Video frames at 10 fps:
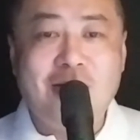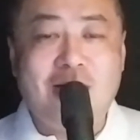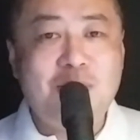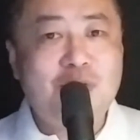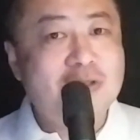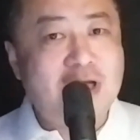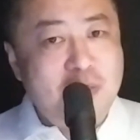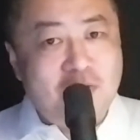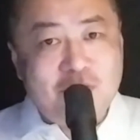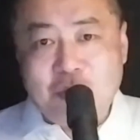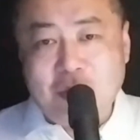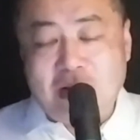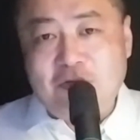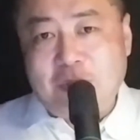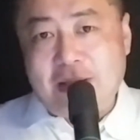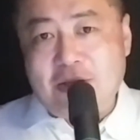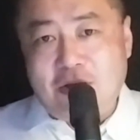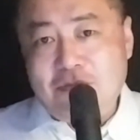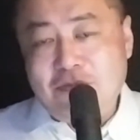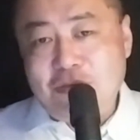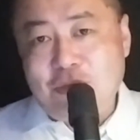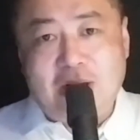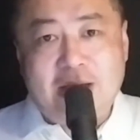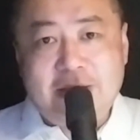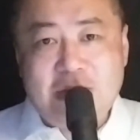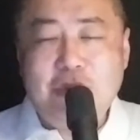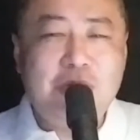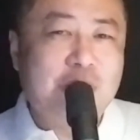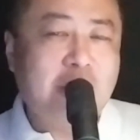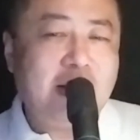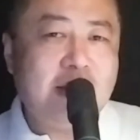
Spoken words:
I'm sure some of you would love to play golf. You like it, you enjoy it,